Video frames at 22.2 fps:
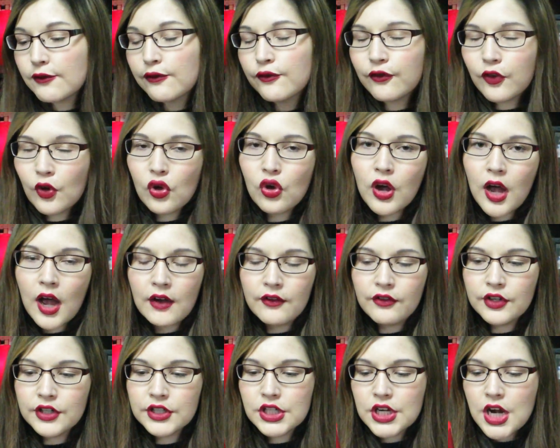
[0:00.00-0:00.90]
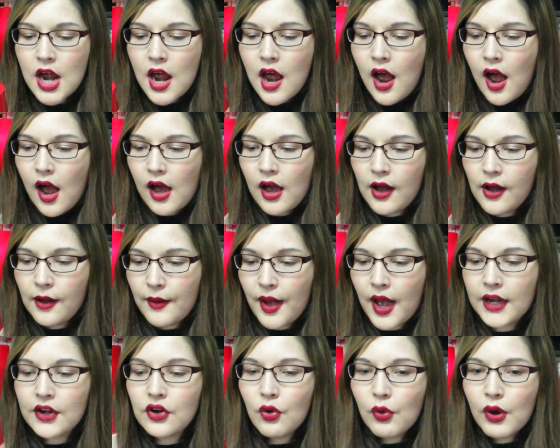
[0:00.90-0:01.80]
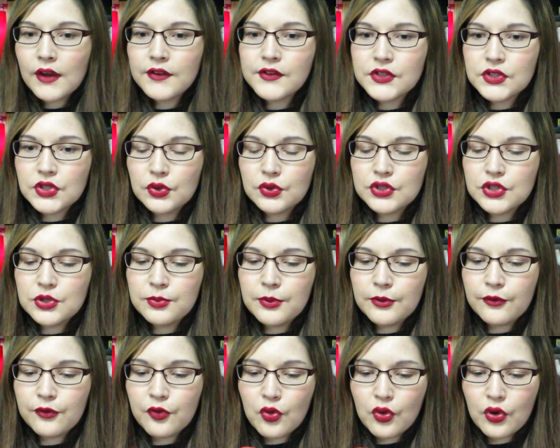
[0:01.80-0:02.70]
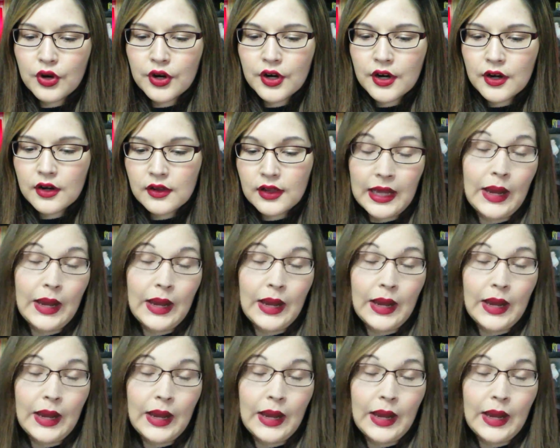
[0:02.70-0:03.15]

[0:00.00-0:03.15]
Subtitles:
a full coverage. I know I've showed you before,